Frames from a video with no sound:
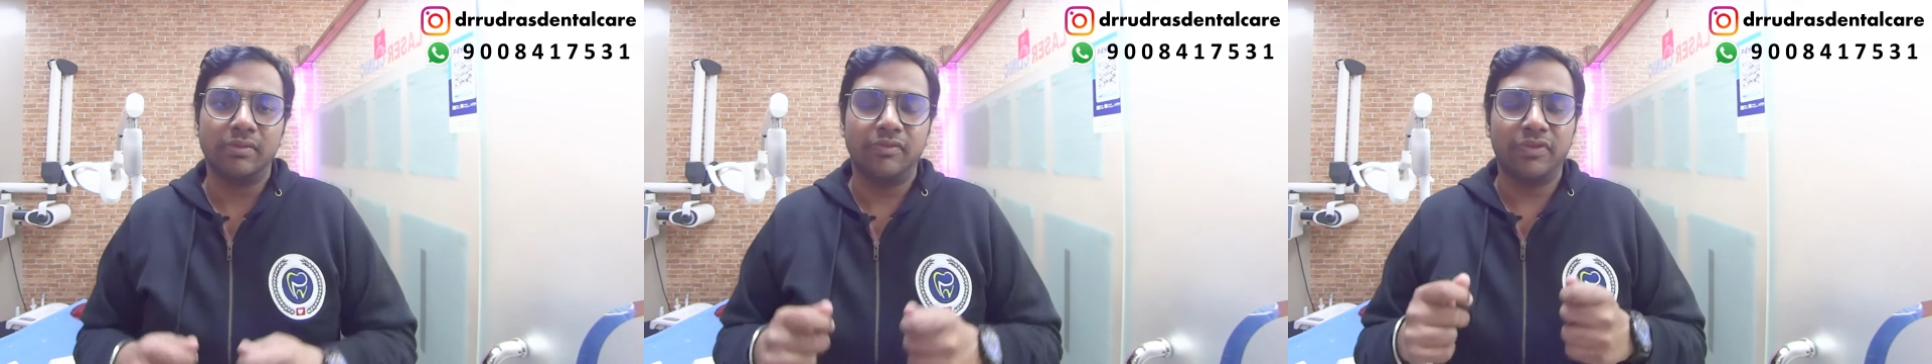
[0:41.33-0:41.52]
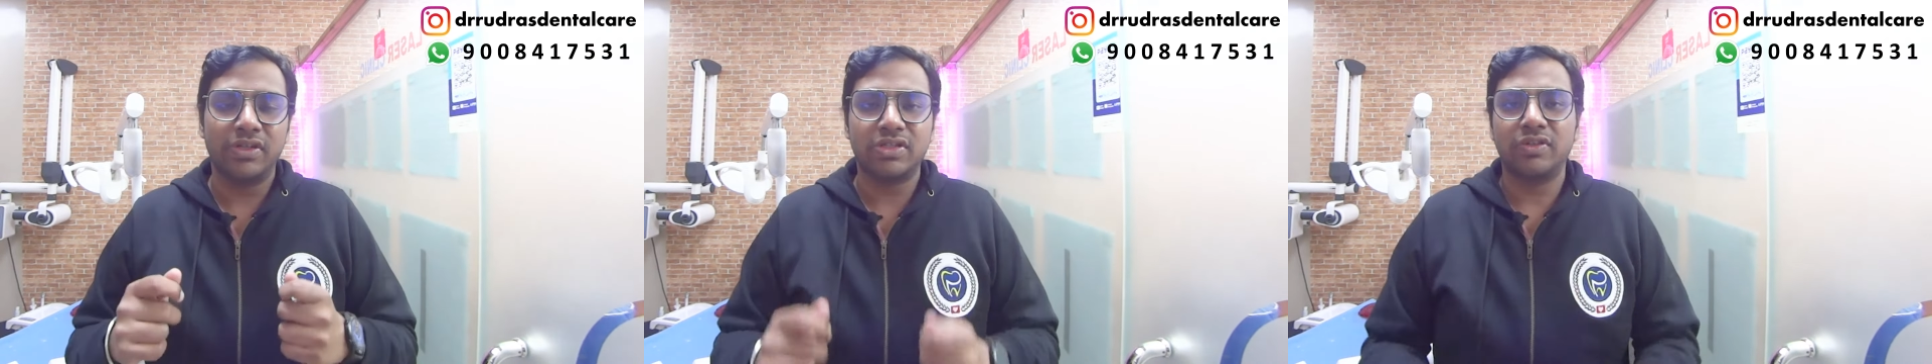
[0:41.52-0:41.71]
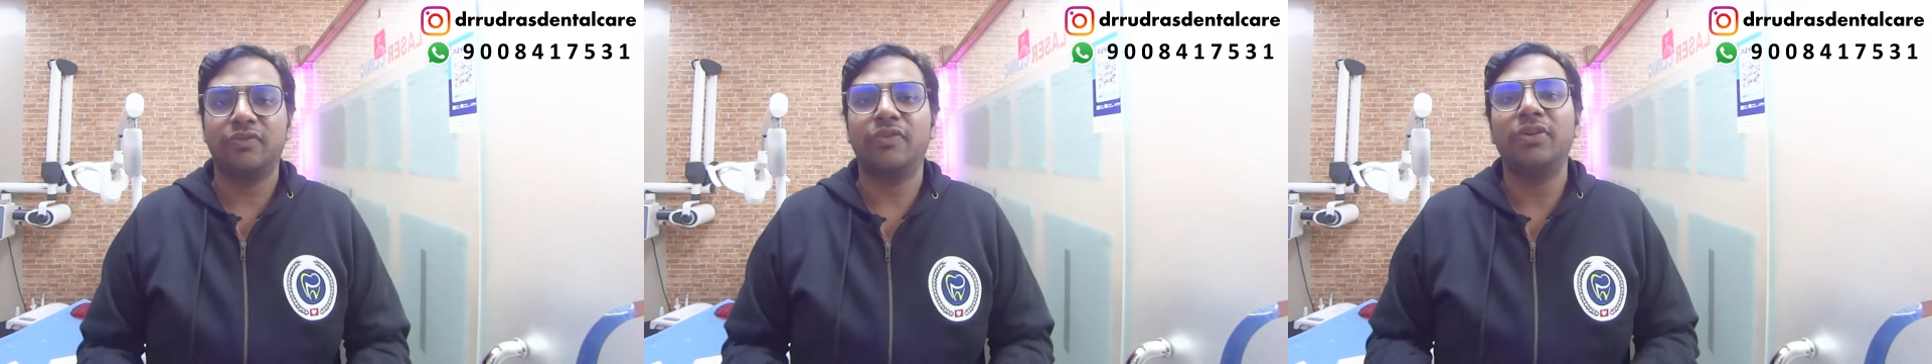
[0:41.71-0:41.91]

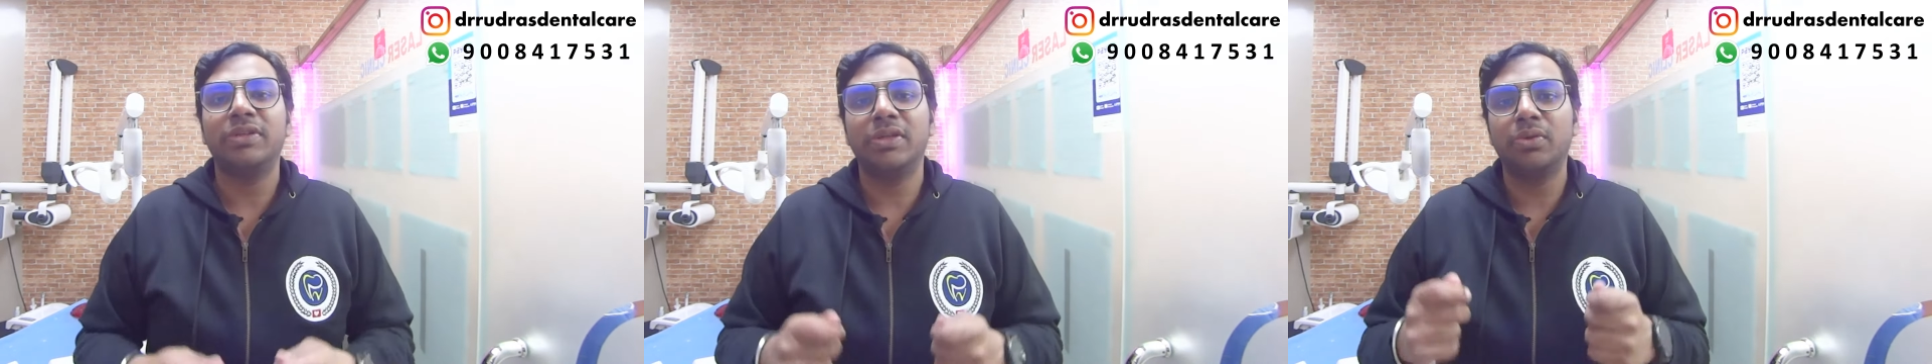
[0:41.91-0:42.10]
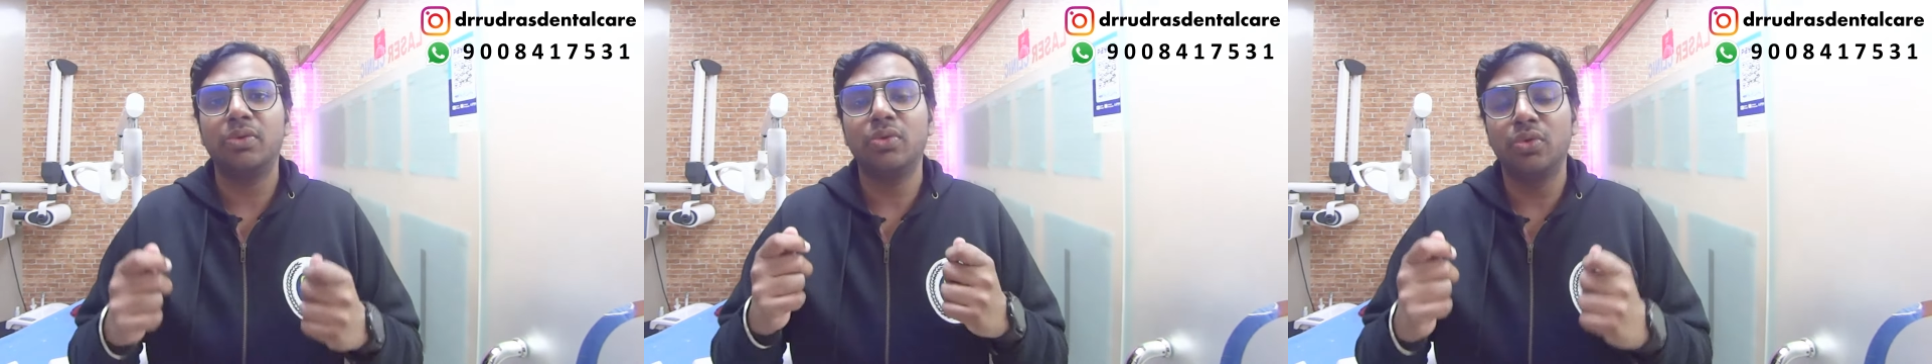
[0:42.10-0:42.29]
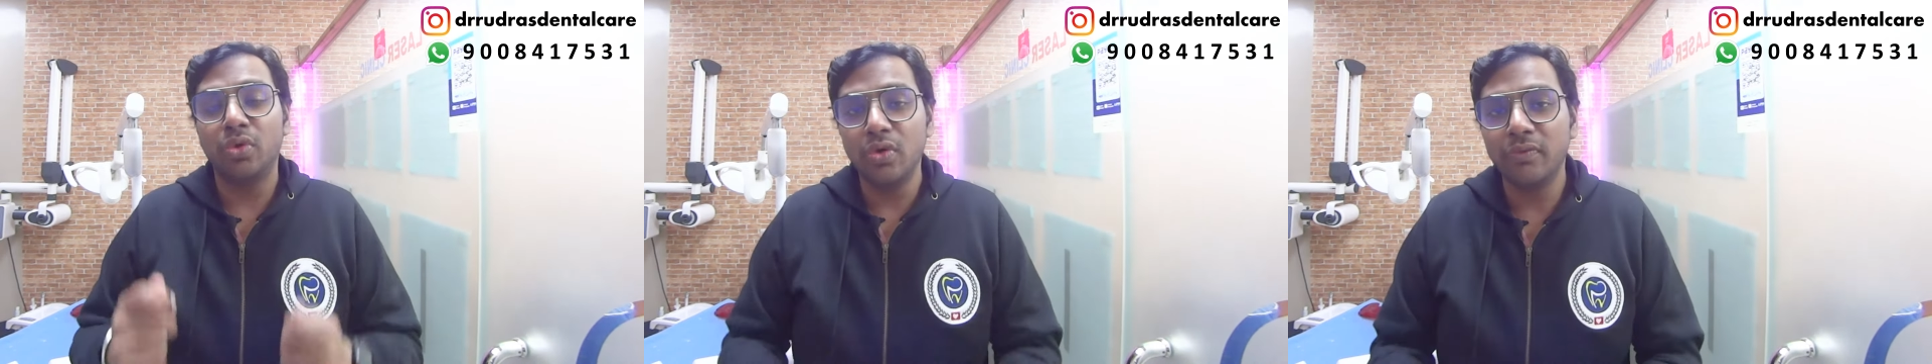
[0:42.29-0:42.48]
First of all, they
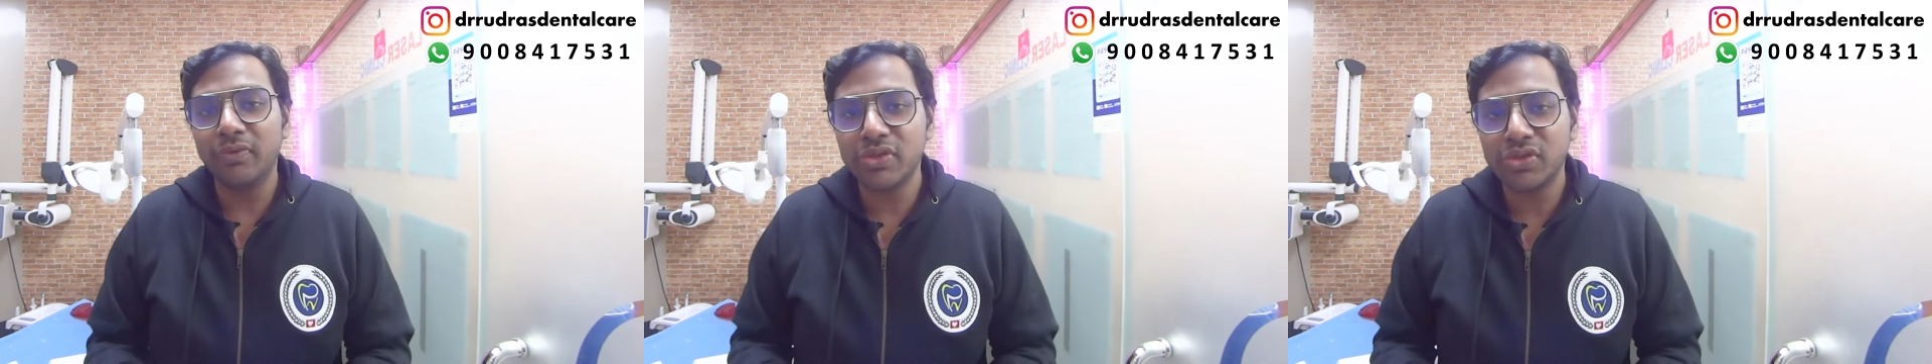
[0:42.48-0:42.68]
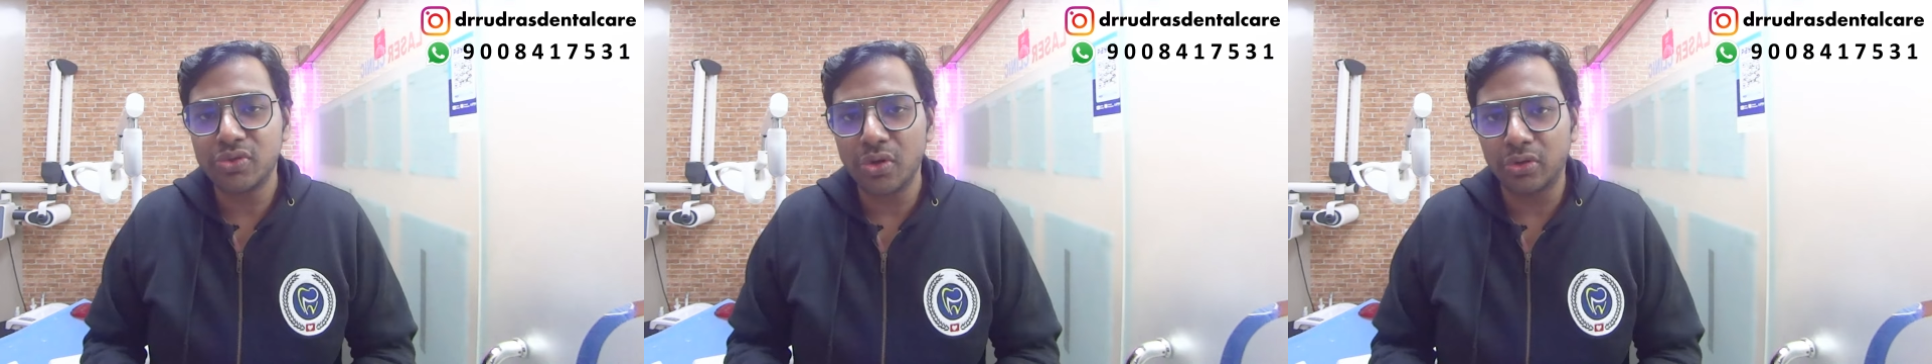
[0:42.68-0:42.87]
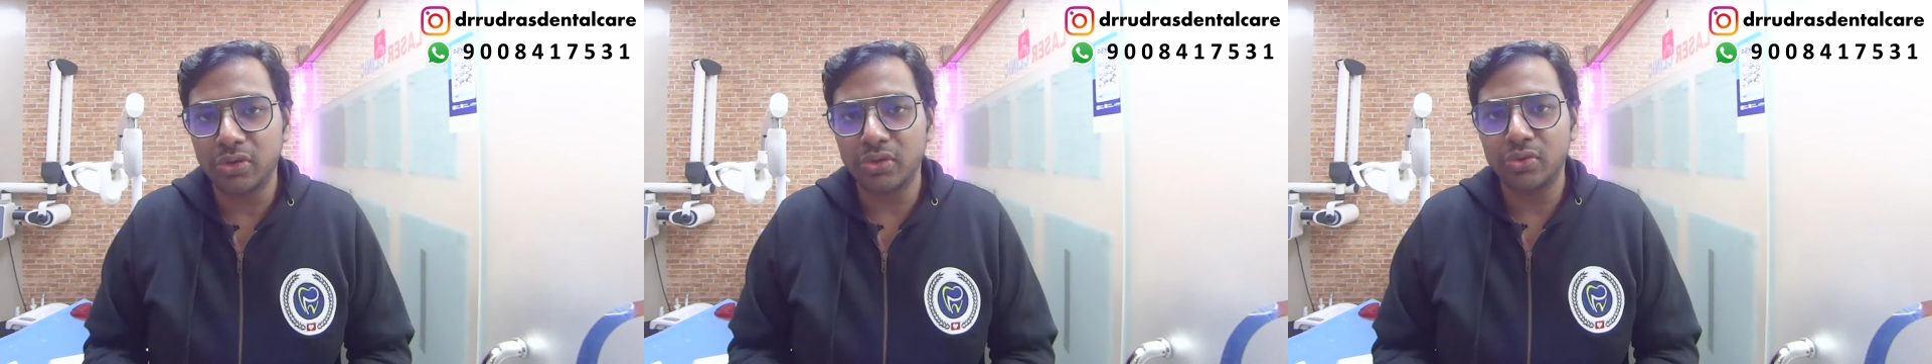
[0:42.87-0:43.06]
don't know which
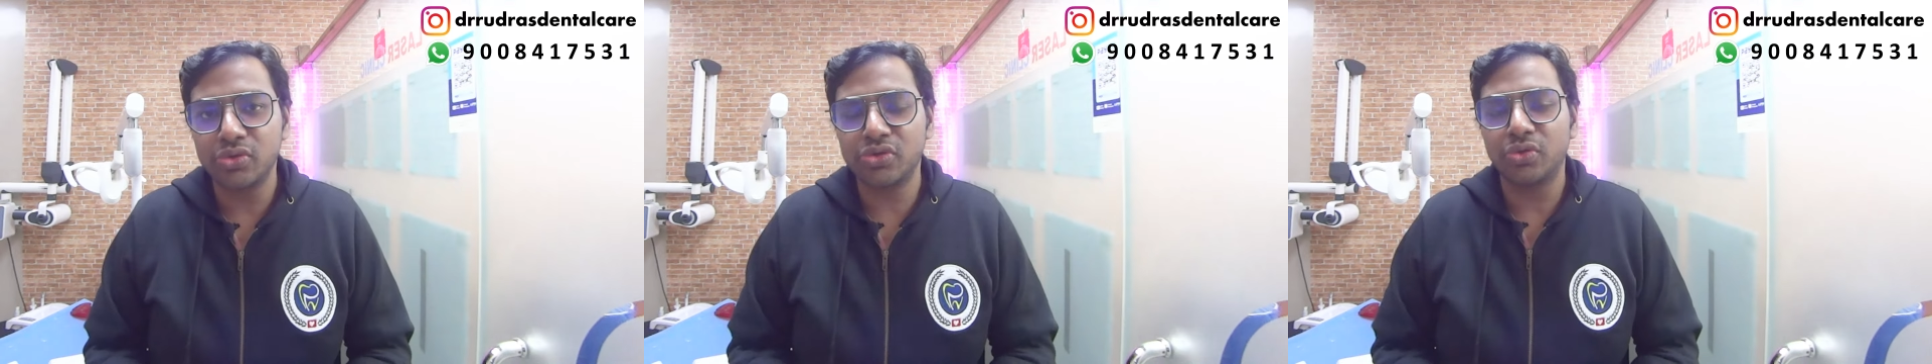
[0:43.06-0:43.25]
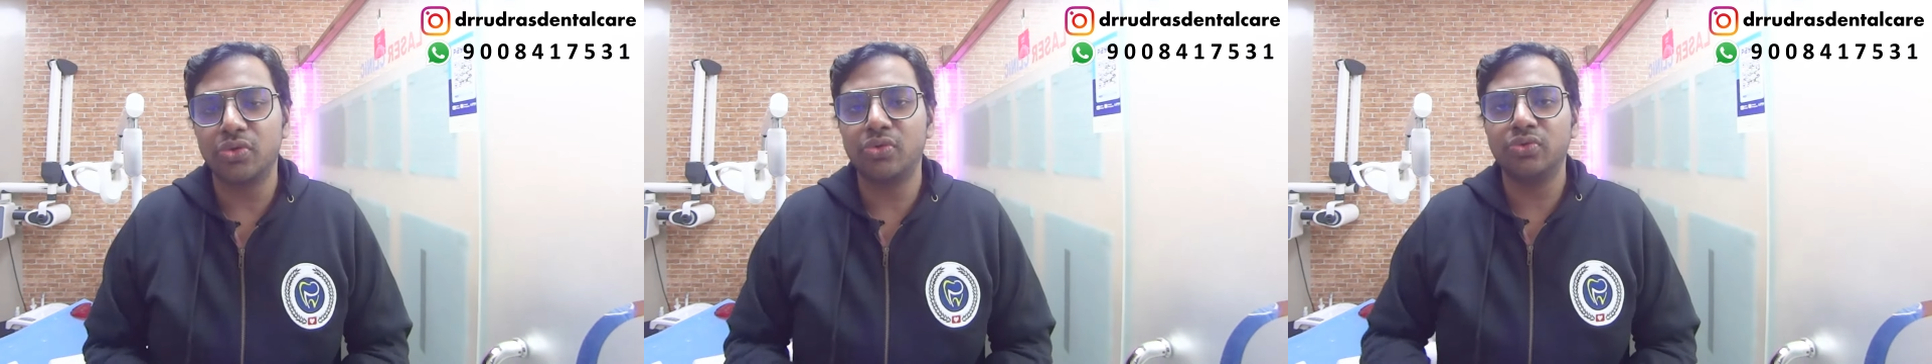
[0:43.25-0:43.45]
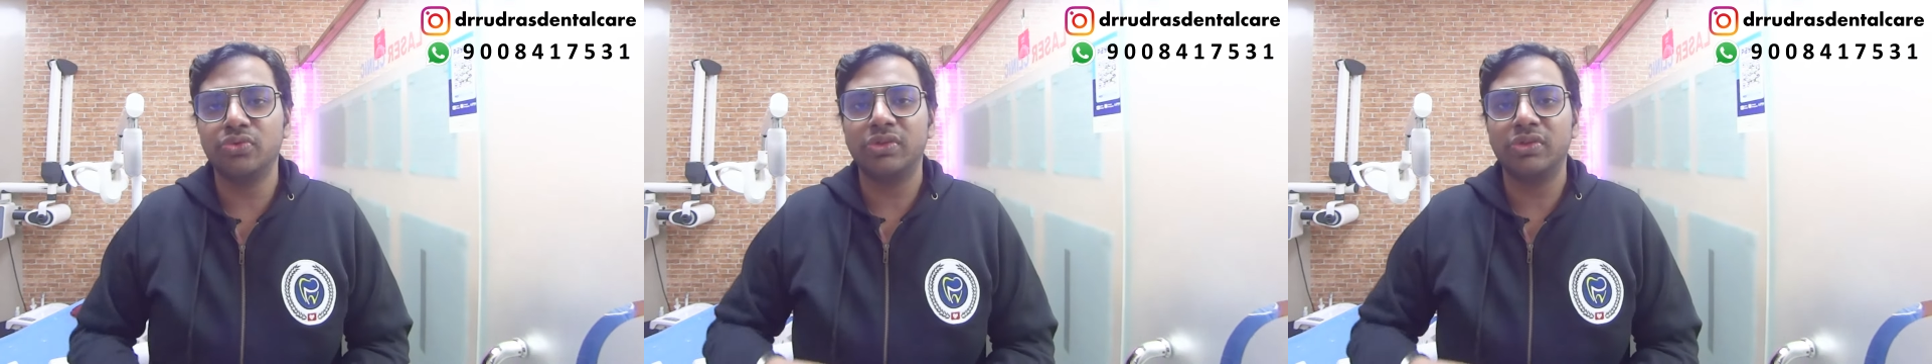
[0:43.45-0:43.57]
doctor to show to.